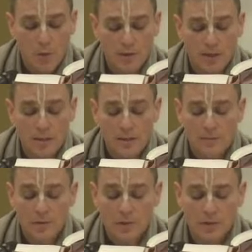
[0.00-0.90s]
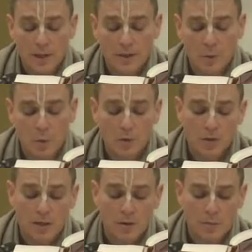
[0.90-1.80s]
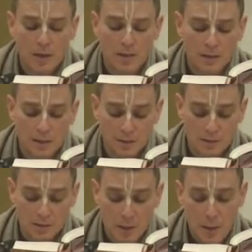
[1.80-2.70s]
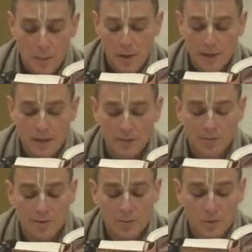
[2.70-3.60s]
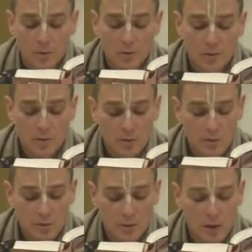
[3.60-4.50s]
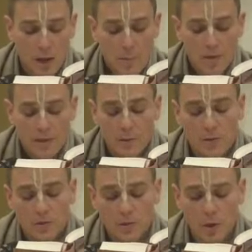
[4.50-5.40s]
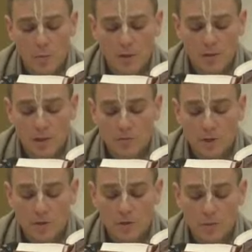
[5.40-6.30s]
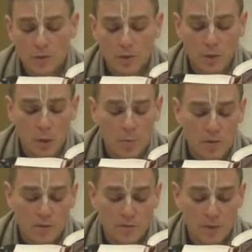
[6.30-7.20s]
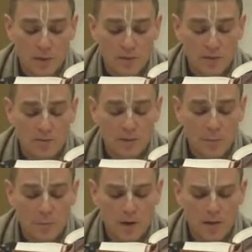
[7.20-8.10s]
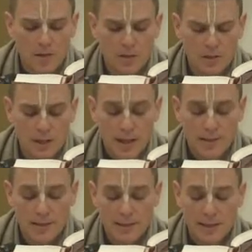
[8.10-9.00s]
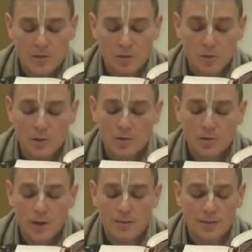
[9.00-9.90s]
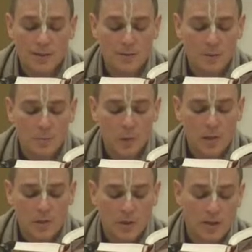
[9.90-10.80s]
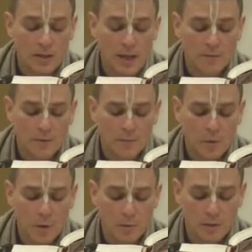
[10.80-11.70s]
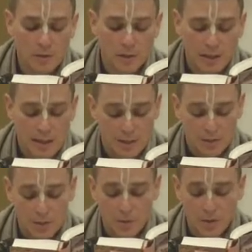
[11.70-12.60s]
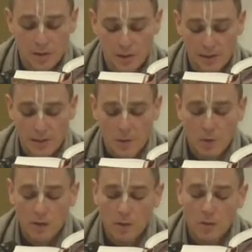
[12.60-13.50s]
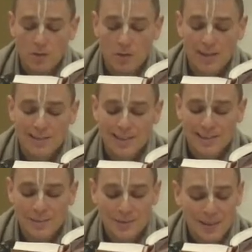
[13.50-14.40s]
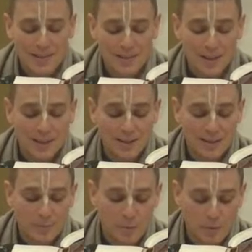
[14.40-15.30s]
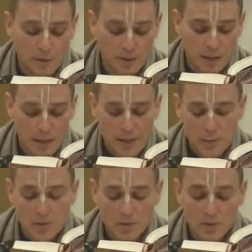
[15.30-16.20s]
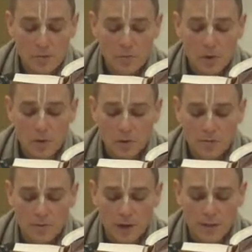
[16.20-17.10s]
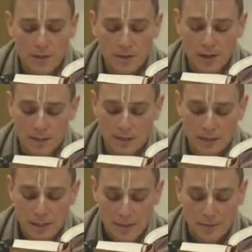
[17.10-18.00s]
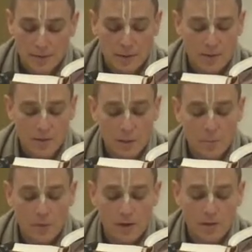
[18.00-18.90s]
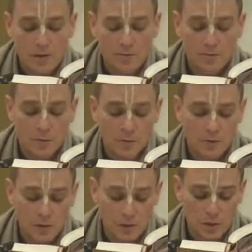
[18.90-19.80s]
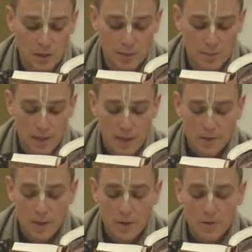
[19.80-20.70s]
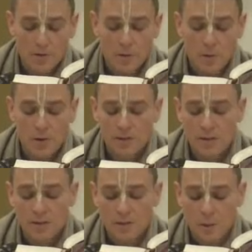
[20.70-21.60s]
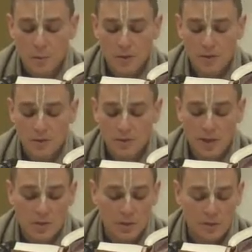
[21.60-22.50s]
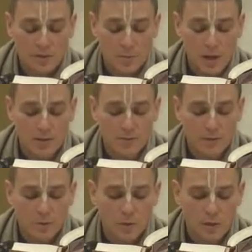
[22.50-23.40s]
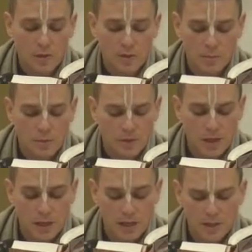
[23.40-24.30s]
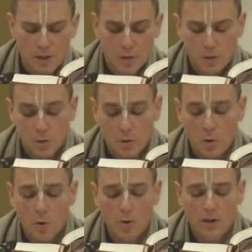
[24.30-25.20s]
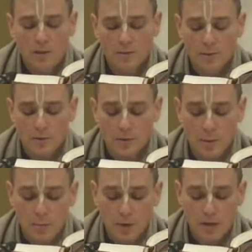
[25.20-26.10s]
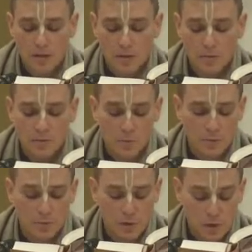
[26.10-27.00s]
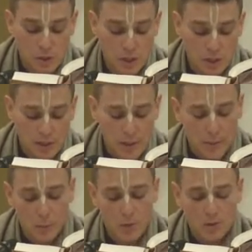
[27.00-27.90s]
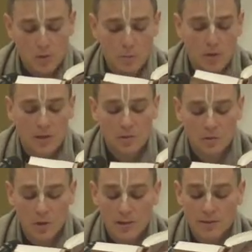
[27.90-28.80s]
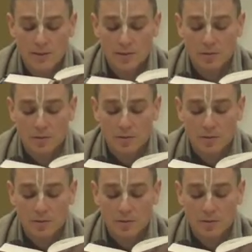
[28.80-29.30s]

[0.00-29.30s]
where they lived just like ordinary mendicants, begging from door to door. But they were so much enriched with the gopis' feelings of separation that they enjoyed transcendental pleasure at every moment. Similarly, when Lord Chaitanya was at Jagannath Puri, he was in the role of Radharani, feeling separation from Krishna. Those who are in the disciplic succession of the Madhva Gauriya Sampradaya should always feel separation from Krishna, worship his transcendental